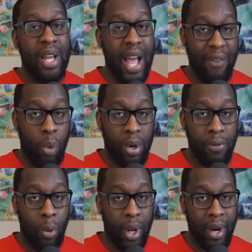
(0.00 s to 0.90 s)
Have a
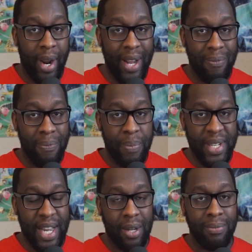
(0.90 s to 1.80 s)
wonderful one, all right? Peace out.